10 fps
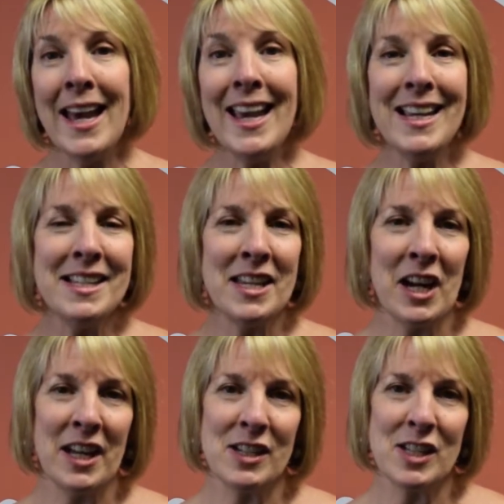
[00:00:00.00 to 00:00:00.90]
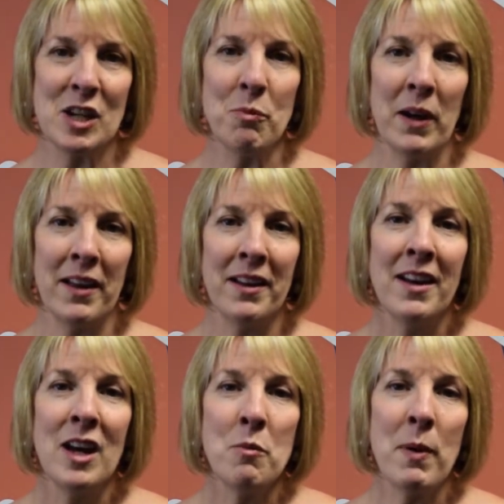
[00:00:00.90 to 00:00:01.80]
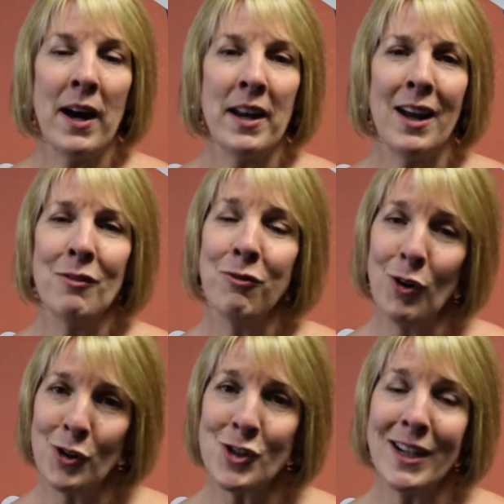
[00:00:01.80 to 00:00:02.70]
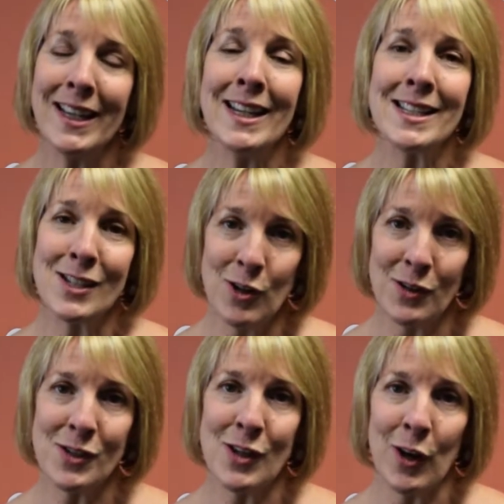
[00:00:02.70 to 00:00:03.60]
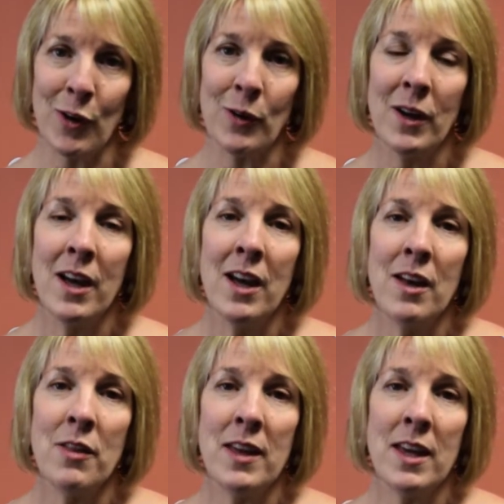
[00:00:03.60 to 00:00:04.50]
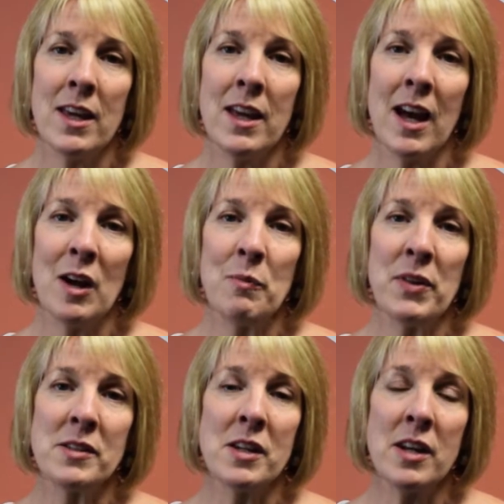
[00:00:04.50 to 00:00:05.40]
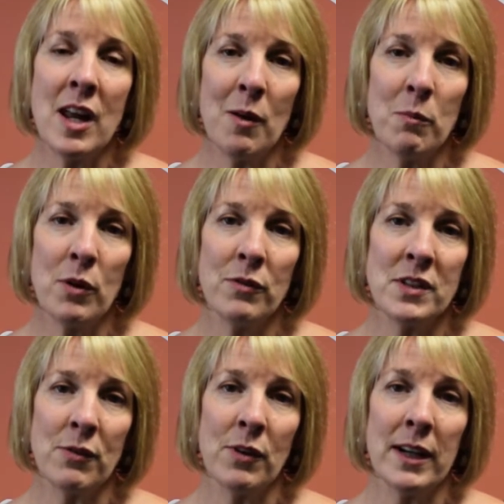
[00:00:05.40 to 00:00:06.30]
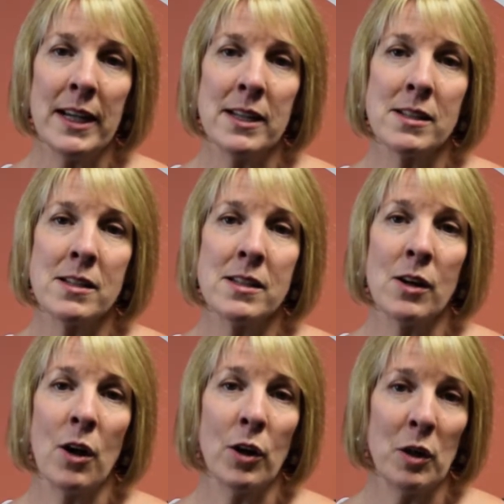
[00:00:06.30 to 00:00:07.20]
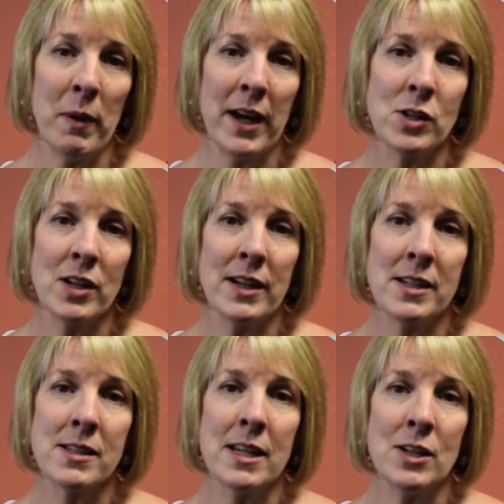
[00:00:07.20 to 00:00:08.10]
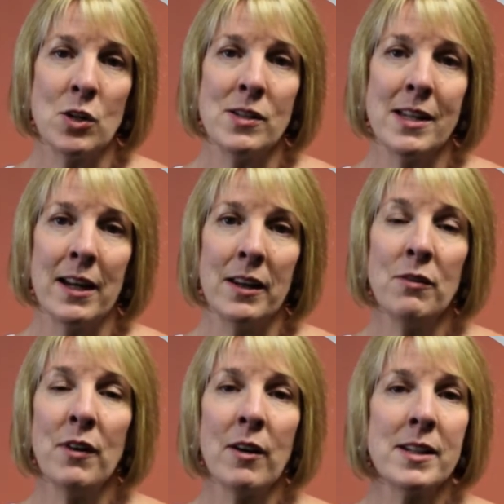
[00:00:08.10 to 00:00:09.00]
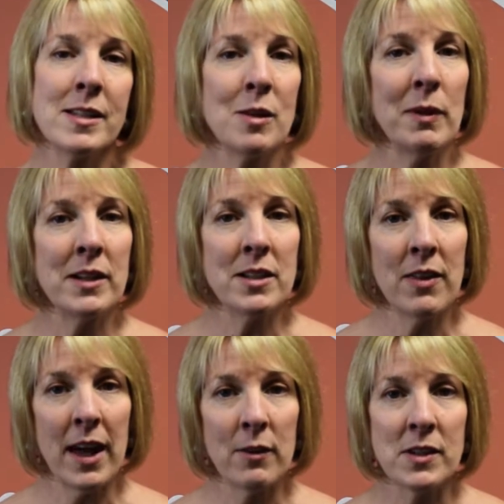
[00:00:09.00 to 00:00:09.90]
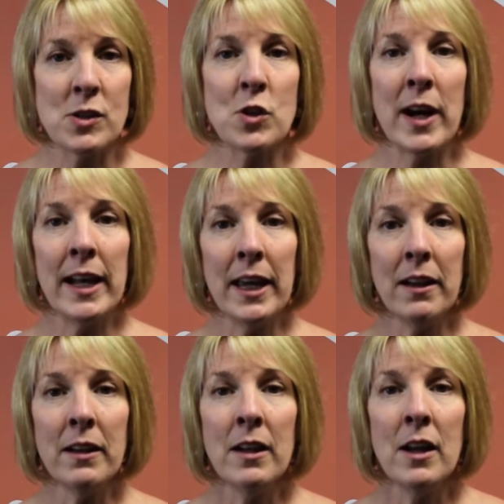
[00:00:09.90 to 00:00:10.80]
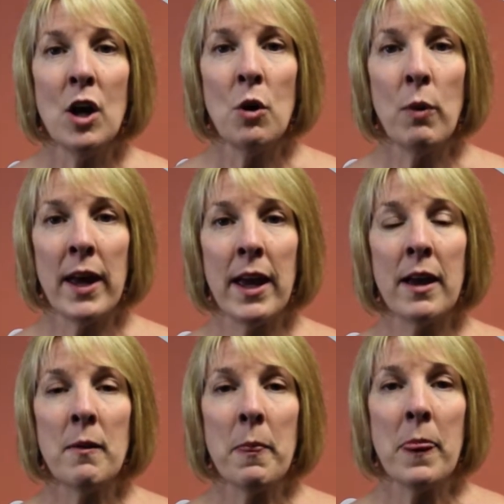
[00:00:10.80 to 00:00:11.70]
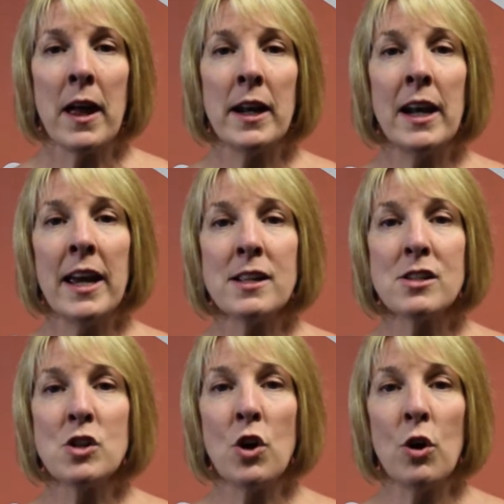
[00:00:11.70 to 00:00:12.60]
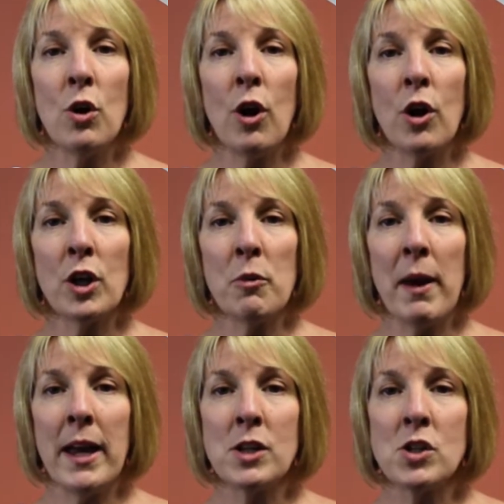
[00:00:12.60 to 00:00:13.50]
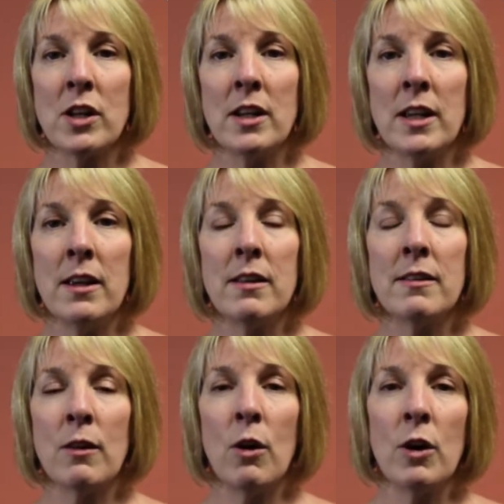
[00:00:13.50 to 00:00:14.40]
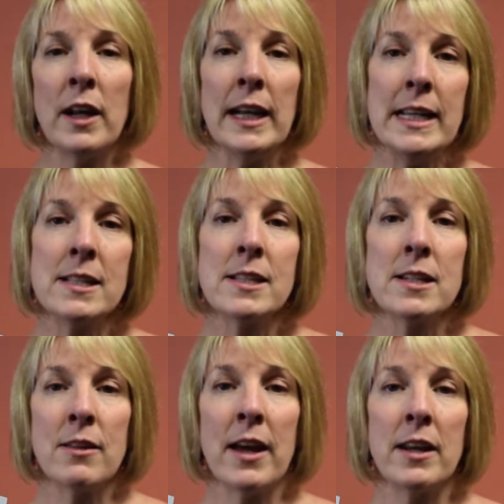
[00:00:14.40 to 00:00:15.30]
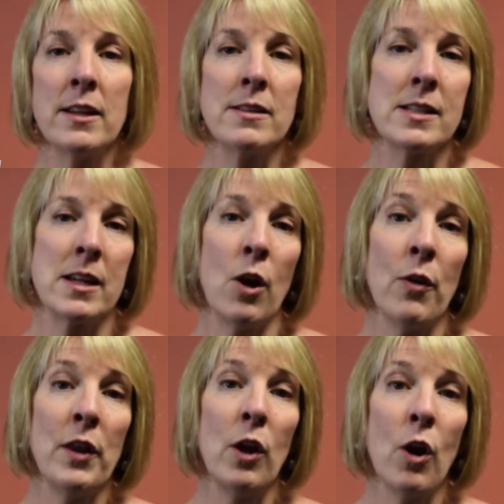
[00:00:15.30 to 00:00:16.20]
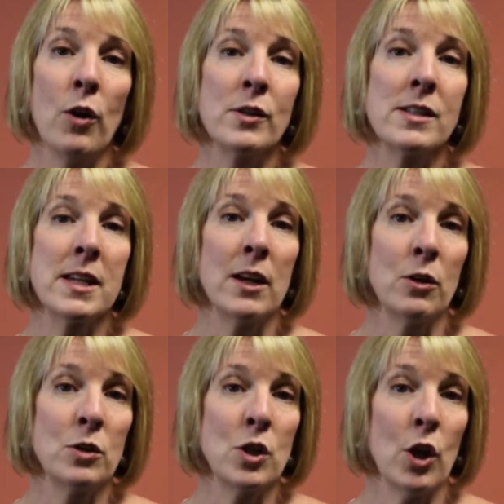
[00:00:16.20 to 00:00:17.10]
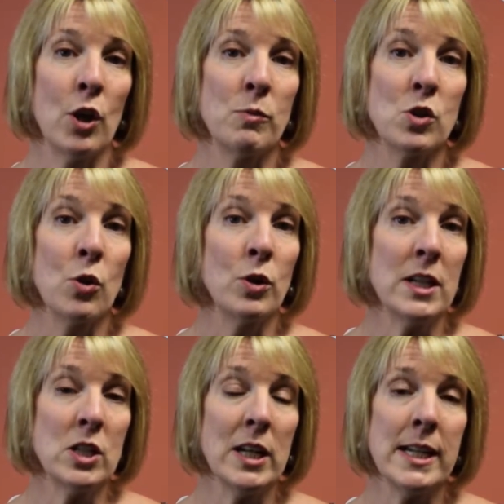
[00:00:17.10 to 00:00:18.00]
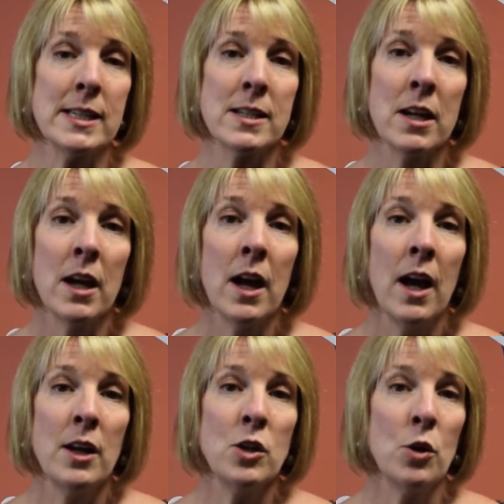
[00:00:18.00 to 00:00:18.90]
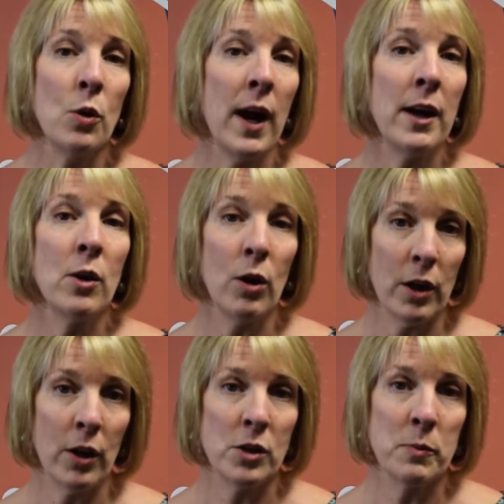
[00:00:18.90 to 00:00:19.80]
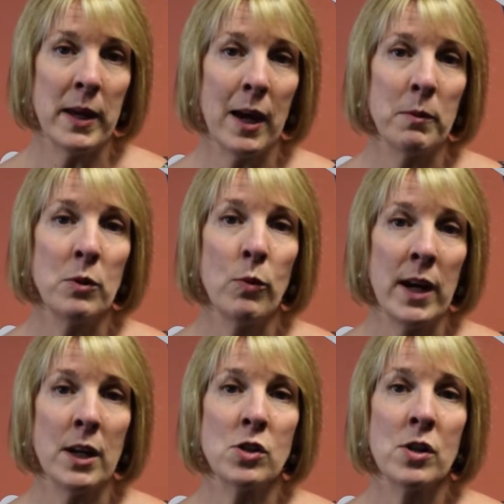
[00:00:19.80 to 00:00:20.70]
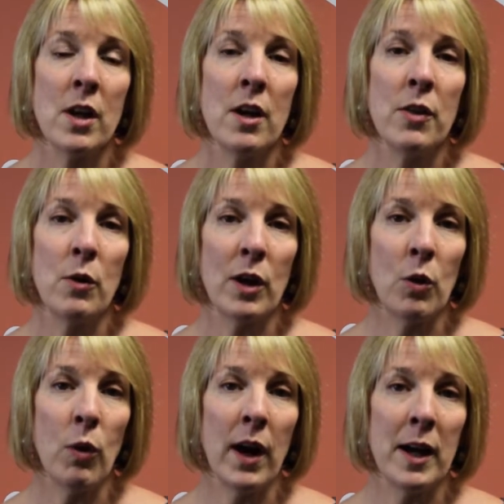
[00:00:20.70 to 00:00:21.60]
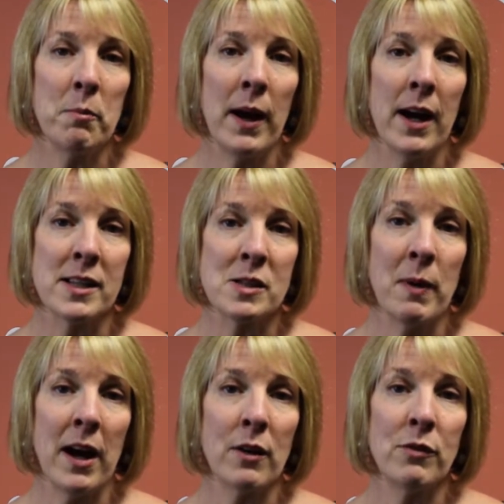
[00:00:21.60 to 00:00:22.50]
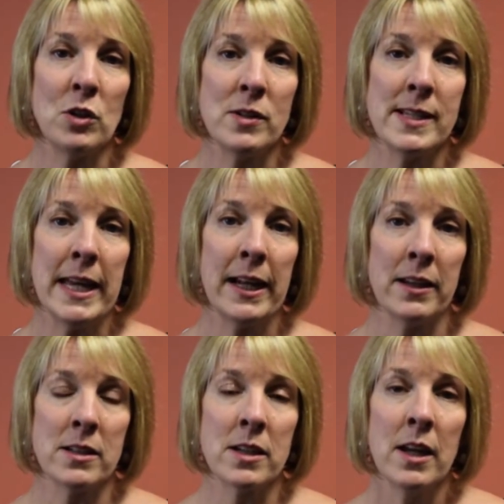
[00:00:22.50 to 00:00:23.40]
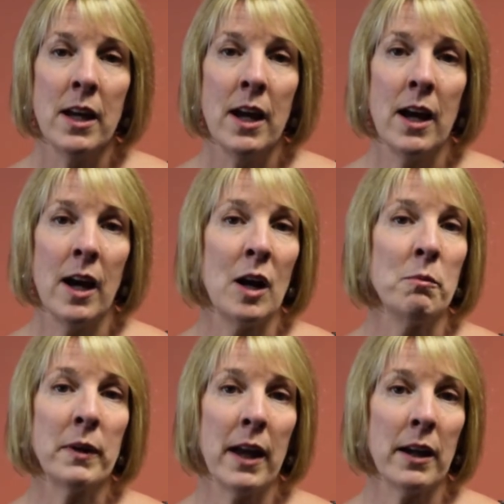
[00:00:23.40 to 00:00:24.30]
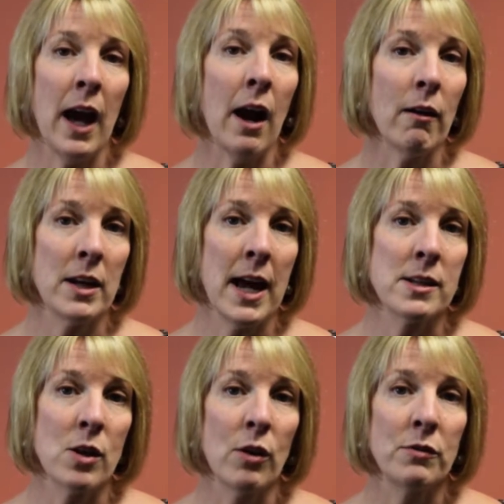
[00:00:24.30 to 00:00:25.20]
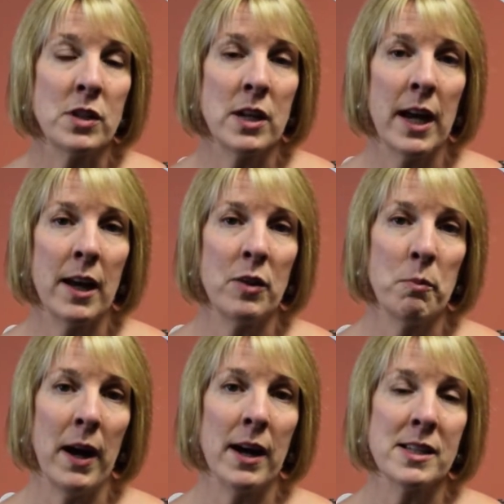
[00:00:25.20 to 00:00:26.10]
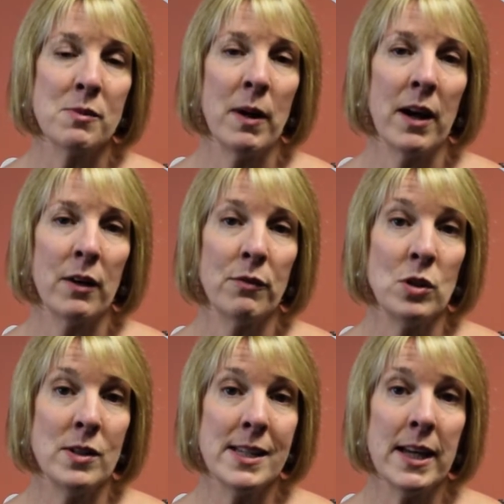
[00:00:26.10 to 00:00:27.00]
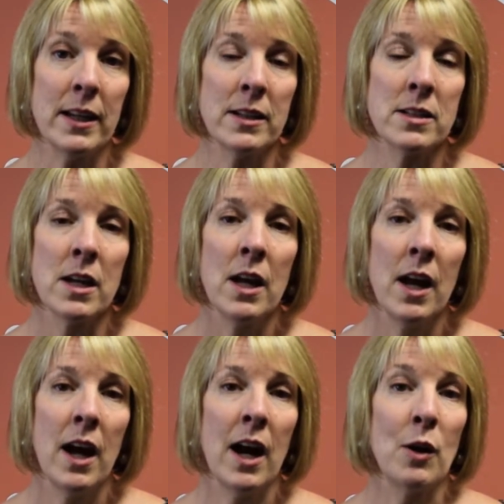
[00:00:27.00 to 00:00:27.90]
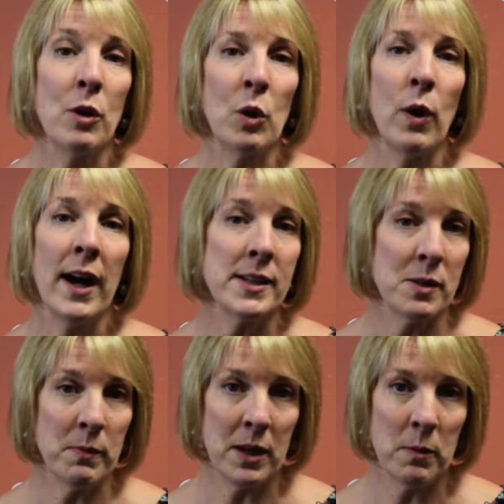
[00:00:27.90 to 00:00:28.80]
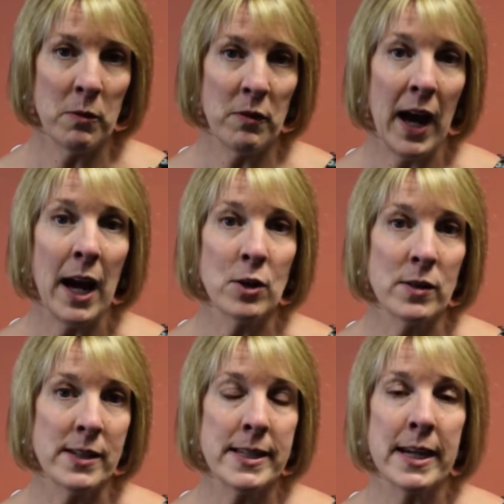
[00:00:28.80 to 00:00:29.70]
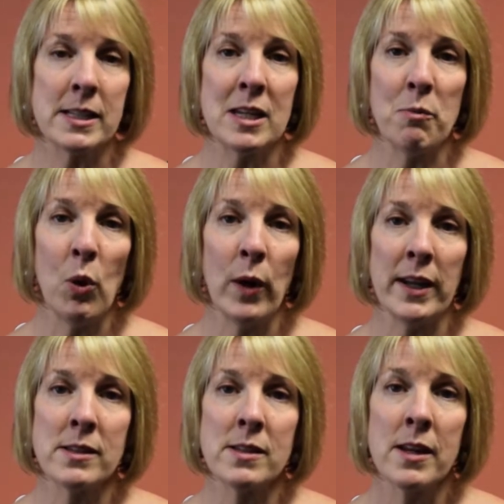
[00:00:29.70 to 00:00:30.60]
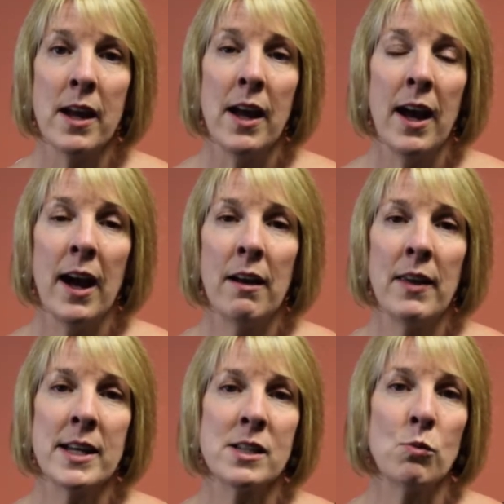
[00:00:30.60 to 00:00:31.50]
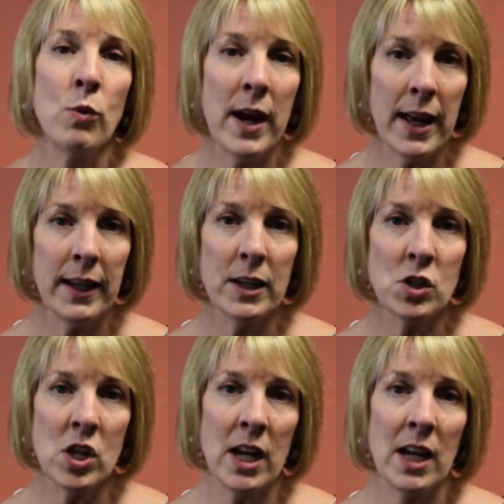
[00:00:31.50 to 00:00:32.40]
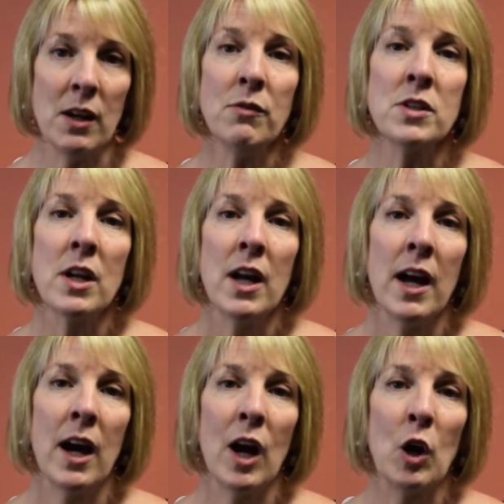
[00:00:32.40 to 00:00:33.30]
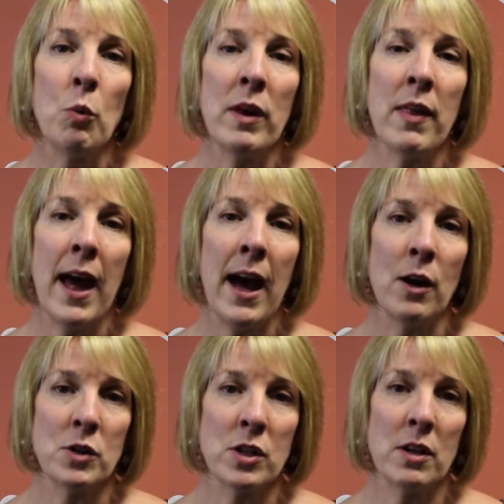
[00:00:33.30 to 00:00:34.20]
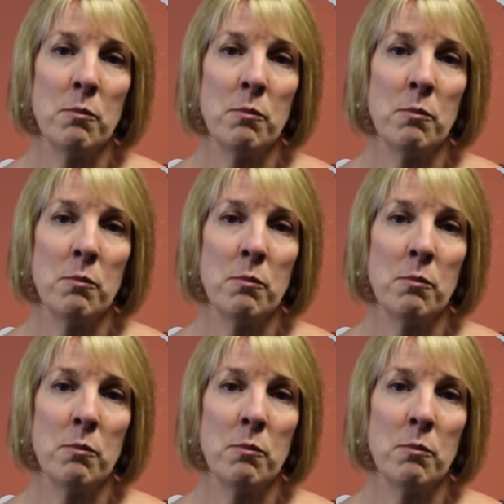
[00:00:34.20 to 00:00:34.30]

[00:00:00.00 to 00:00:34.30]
easier and simpler, but unfortunately it's not so. There's a number of different lists, occupation lists in New Zealand, very similar to that of Australia, where unless your occupation is on a list that is on the long skilled term shortage list, you are not going to be able to reach the required pass mark for New Zealand. Current as of today, the pass mark for New Zealand requires a minimum of 160 points, and that's rarely achieved without